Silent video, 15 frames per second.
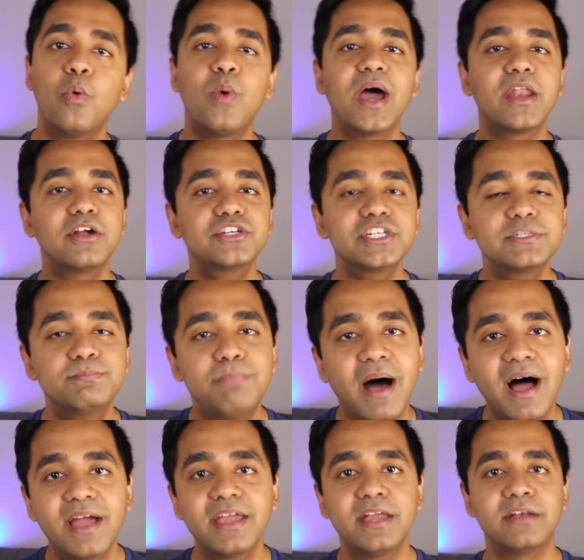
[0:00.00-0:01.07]
why not just
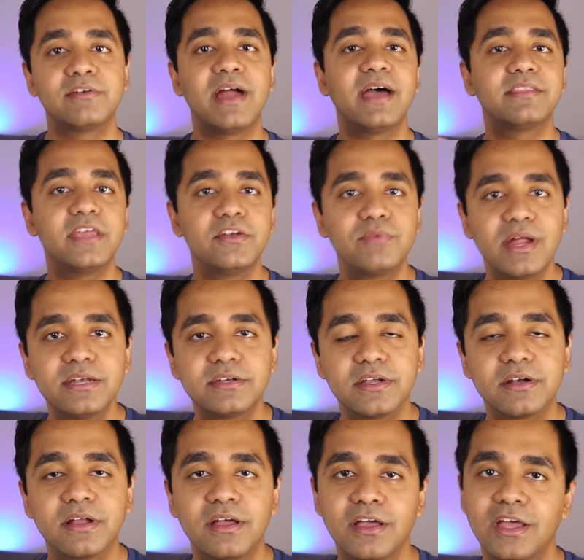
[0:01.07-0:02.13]
buy it rather than rent
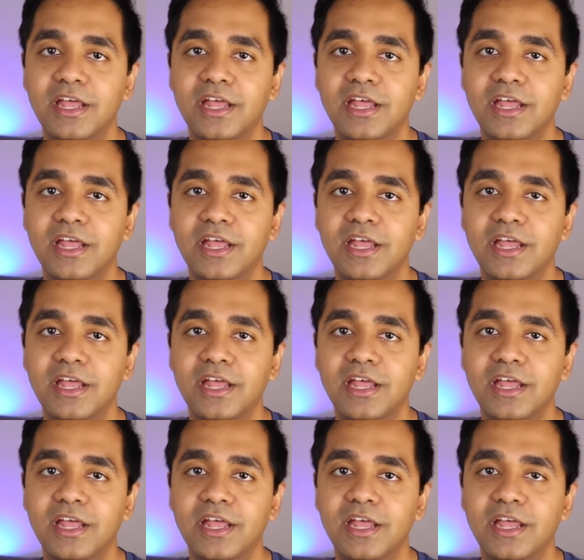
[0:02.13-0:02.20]
it?